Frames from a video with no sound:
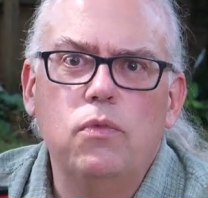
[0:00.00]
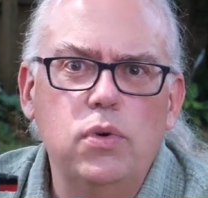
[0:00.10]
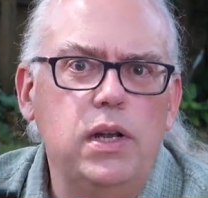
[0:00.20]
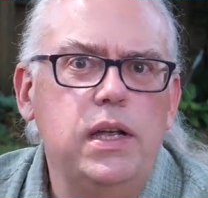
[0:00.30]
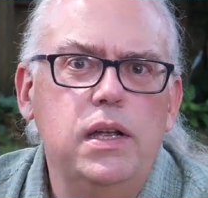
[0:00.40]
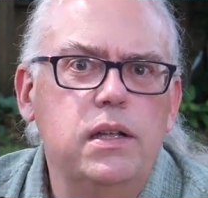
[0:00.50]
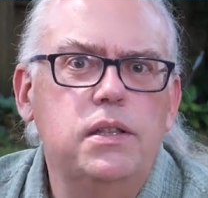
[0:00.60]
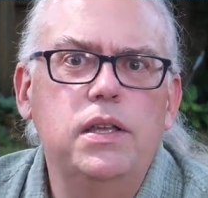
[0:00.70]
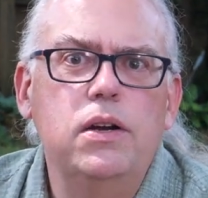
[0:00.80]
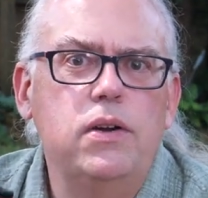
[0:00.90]
really
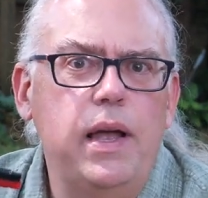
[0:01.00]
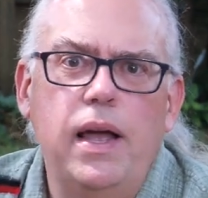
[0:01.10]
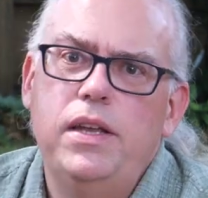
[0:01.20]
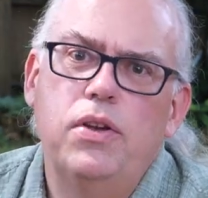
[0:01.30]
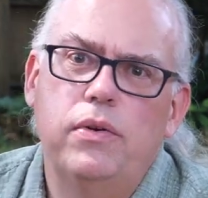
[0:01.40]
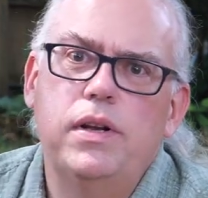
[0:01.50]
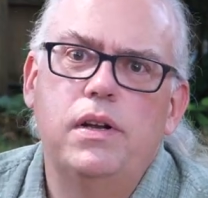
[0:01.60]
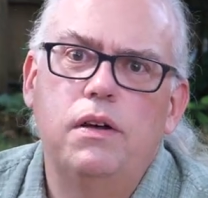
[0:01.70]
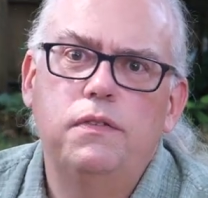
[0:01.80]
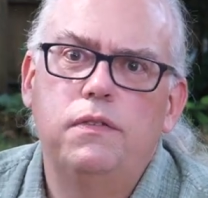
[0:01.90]
they're accurate
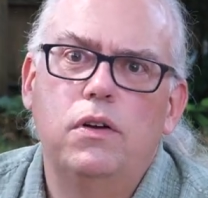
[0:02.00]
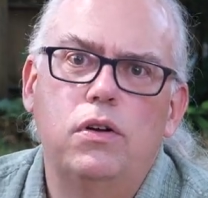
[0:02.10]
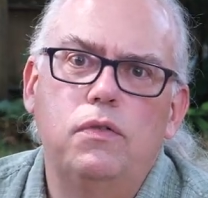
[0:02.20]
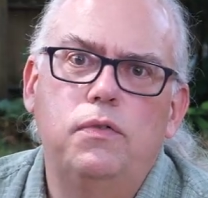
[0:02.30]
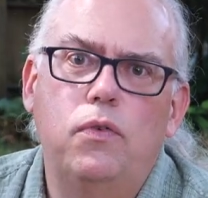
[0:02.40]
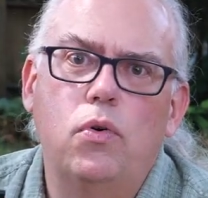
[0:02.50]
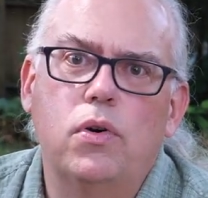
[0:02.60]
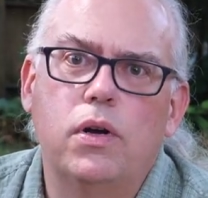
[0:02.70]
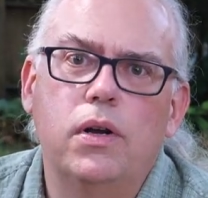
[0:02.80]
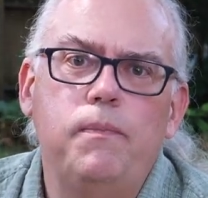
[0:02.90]
enough uh,
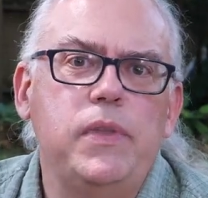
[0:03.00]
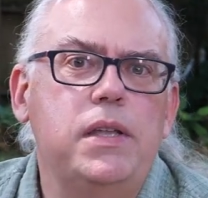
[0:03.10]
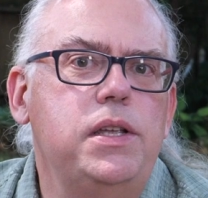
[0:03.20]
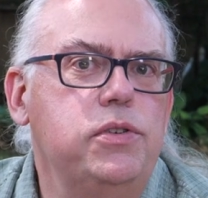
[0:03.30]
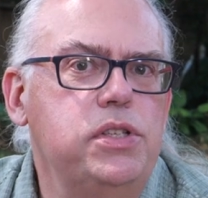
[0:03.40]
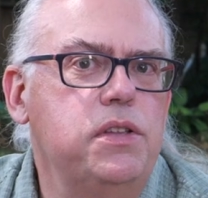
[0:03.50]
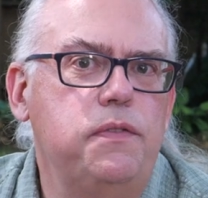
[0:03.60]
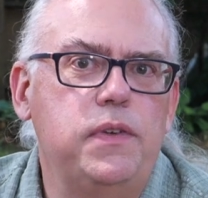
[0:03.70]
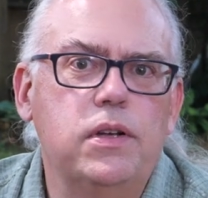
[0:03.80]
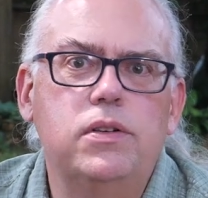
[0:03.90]
for, in the use of the
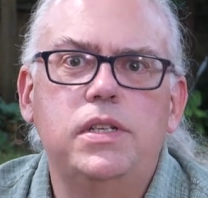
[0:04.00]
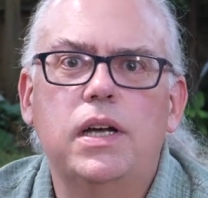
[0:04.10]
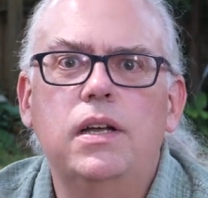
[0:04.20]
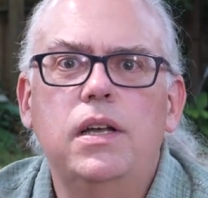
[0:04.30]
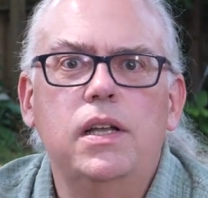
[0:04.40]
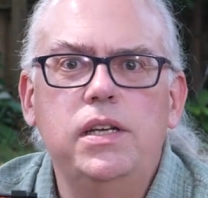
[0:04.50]
field, to,